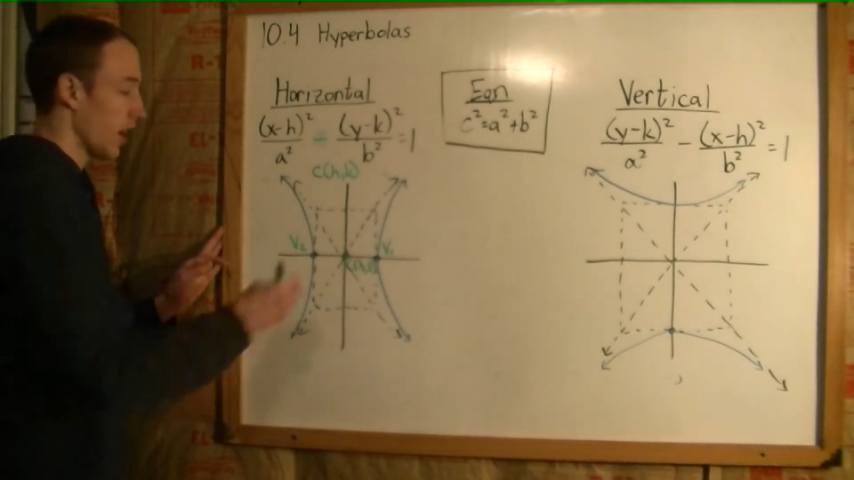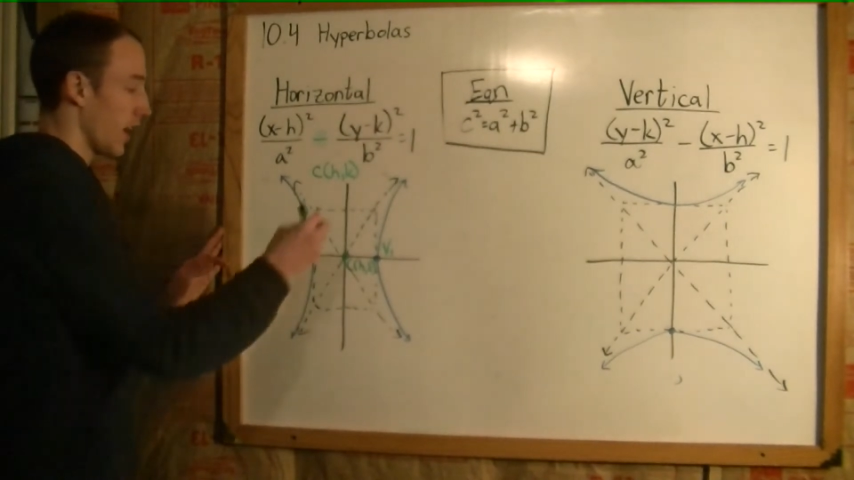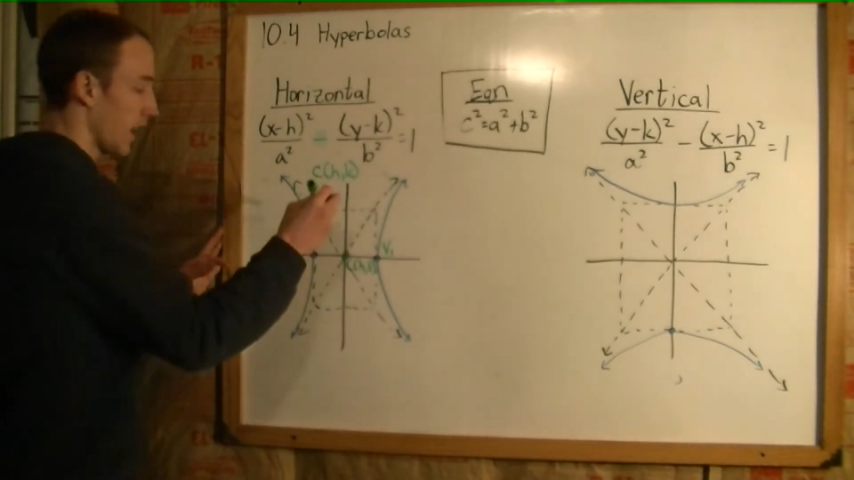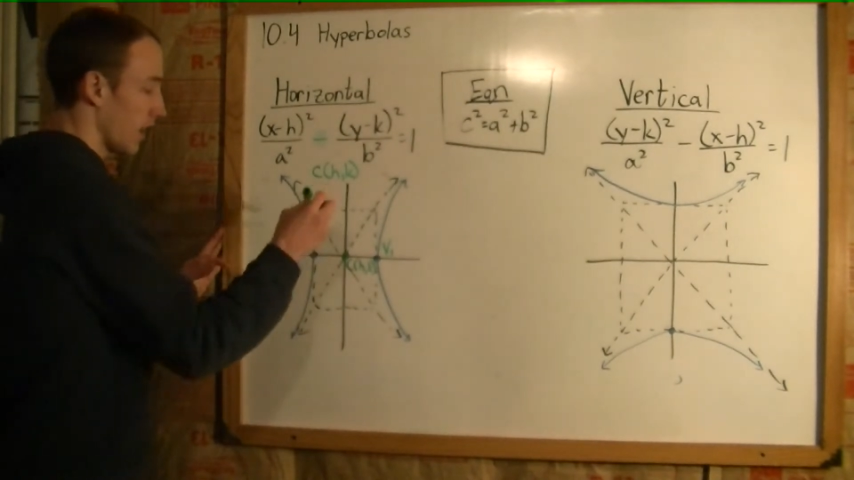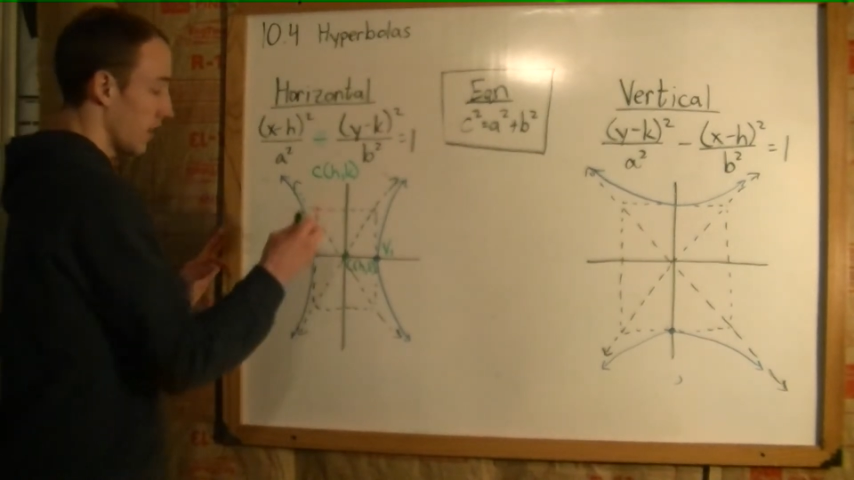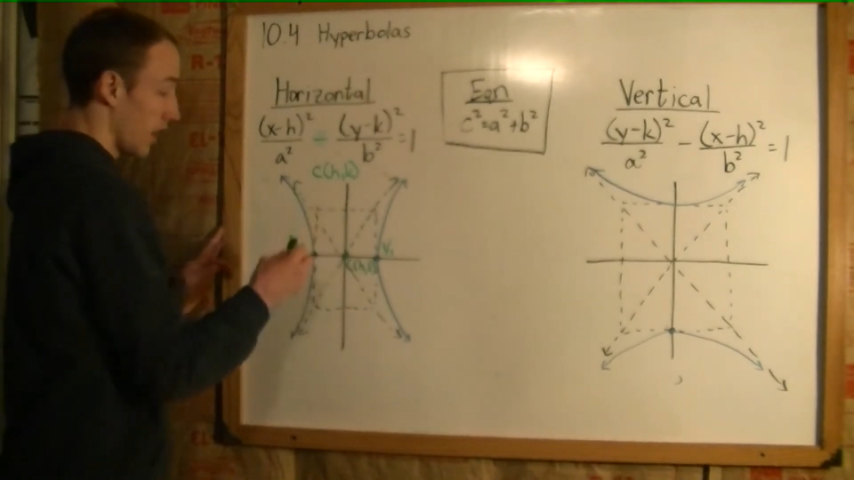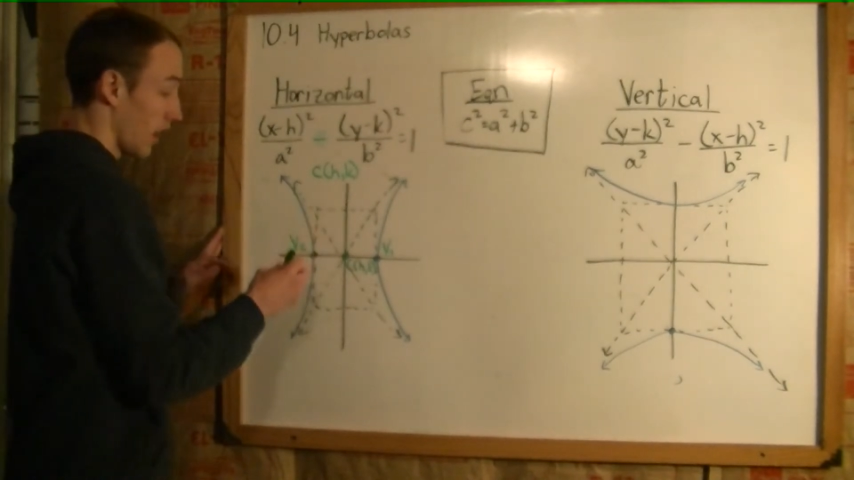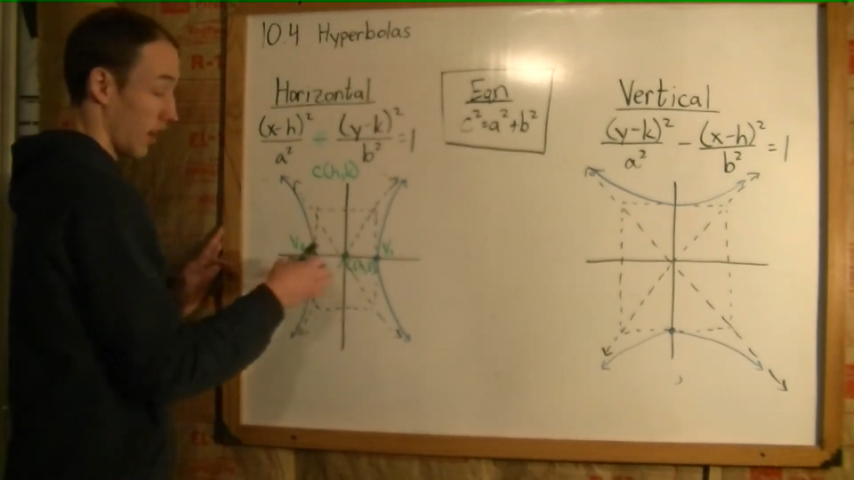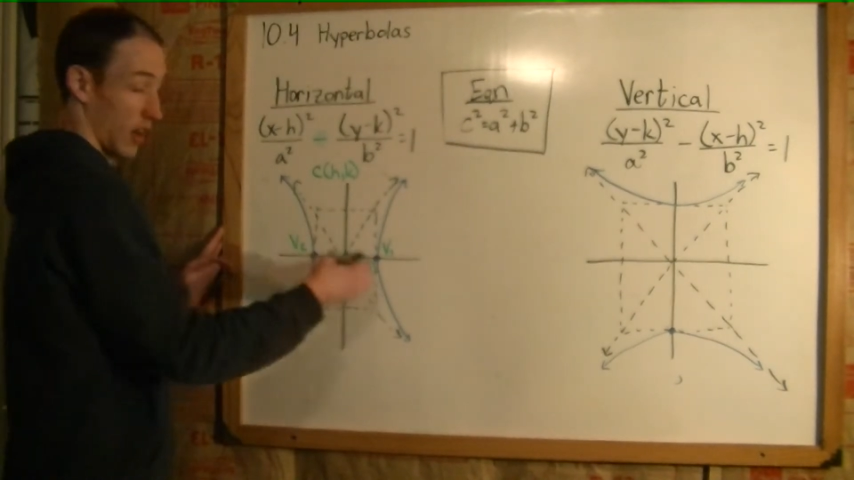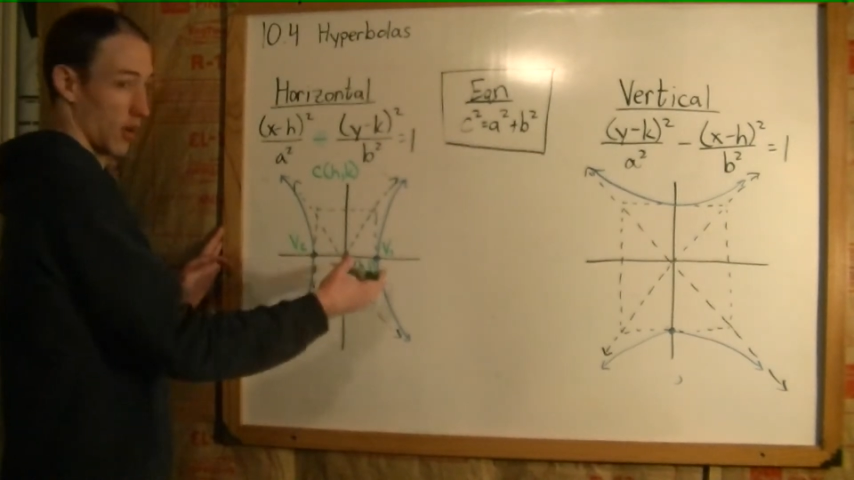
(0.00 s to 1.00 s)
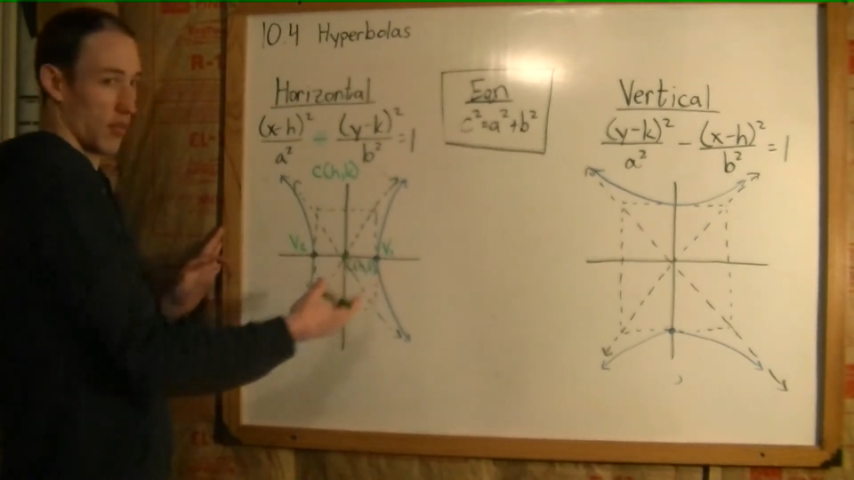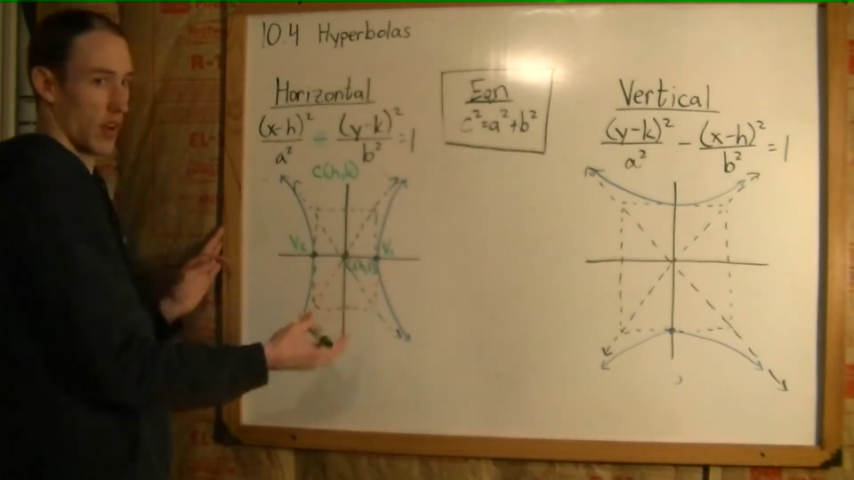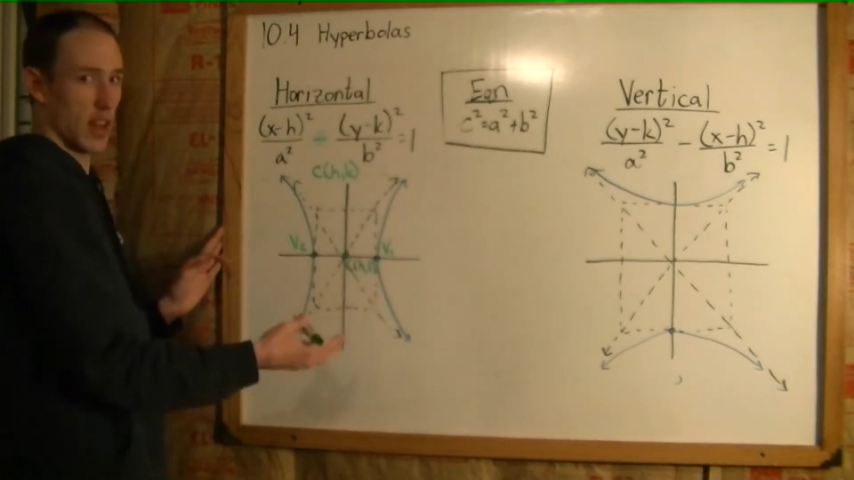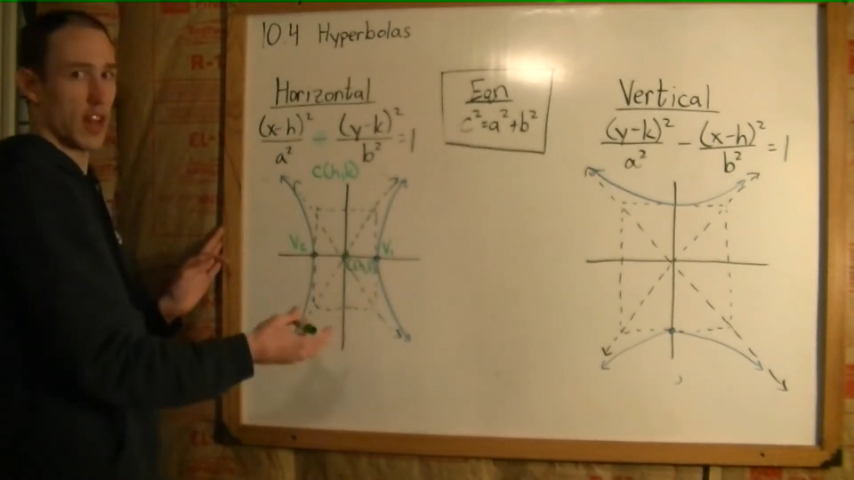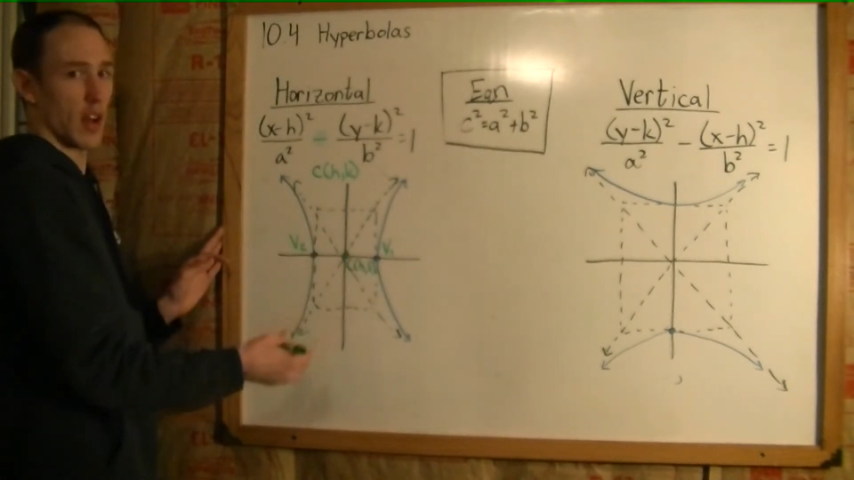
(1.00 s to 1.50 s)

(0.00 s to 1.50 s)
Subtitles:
And that, how do I find that?